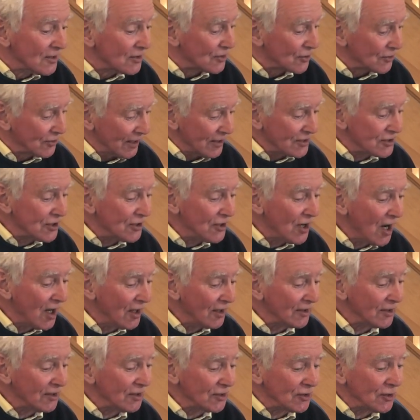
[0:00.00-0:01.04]
Treasure
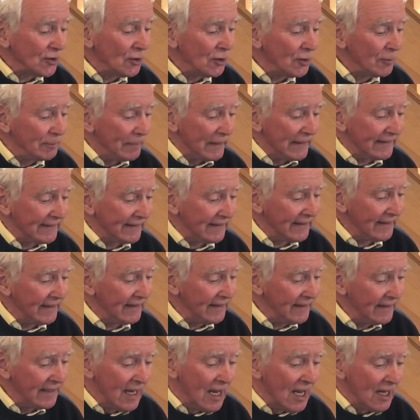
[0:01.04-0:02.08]
hunter
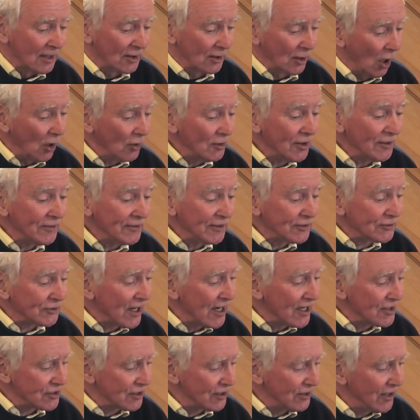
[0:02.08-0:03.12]
BT, calling the
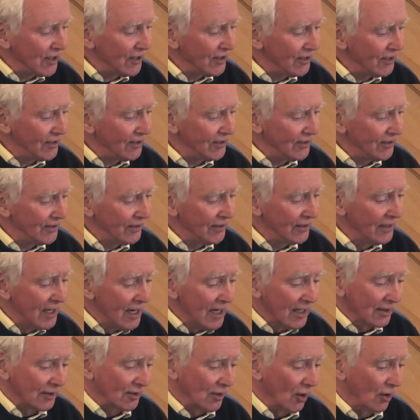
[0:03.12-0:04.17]
treasurer,
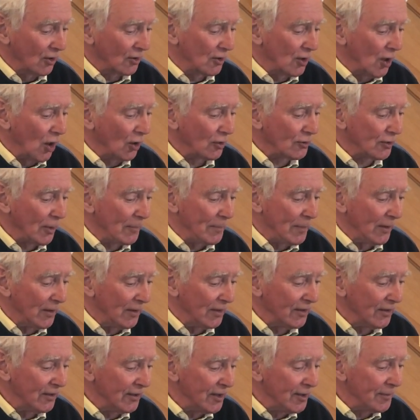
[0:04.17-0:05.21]
got caught up
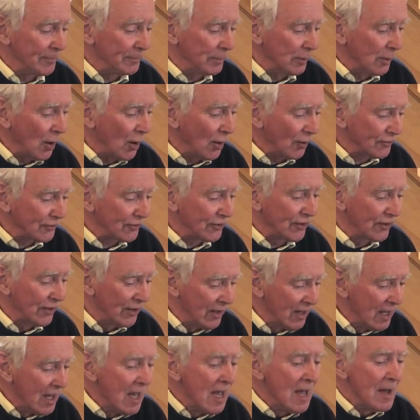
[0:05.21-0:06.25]
in the plot.
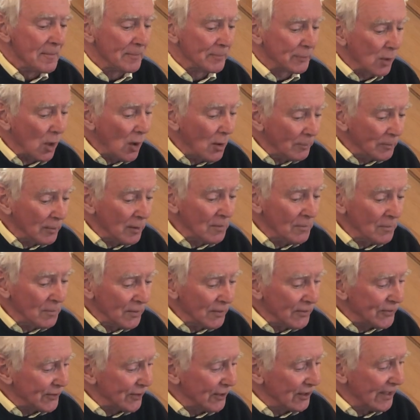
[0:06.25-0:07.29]
Problem
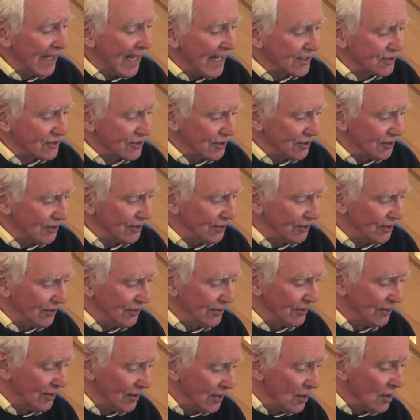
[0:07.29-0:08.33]
with the
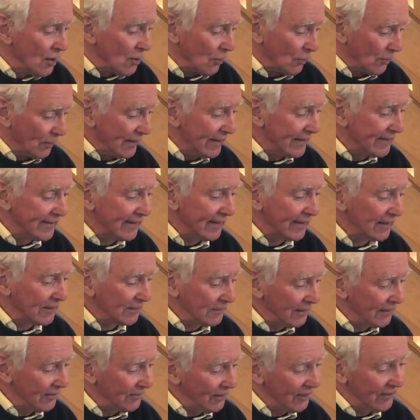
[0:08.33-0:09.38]
ledger, we think
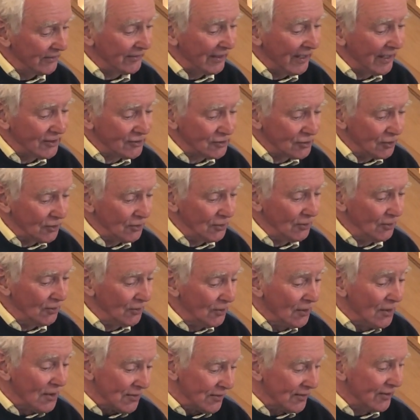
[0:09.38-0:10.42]
there is an issue,
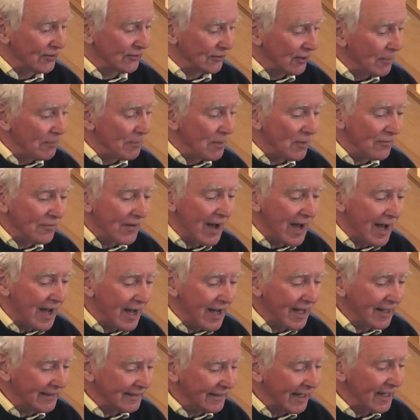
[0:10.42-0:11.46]
the tip of an